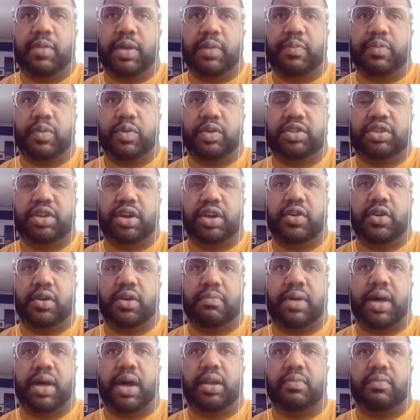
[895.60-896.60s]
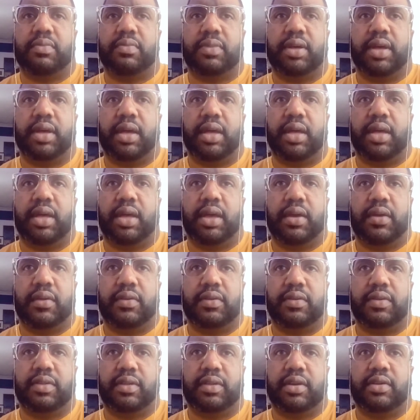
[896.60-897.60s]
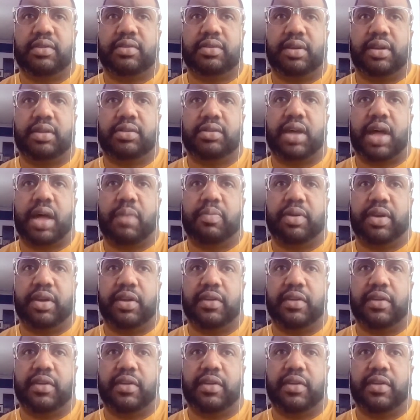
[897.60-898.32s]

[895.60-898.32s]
of people will tell you a bottom is this and a top